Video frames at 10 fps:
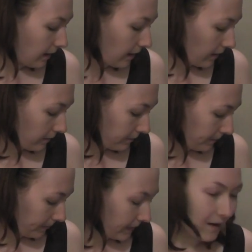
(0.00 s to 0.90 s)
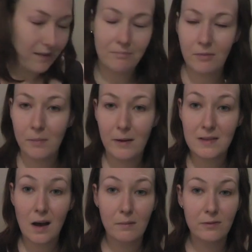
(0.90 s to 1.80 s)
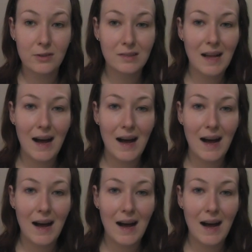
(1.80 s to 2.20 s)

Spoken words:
Yeah, hope that was helpful.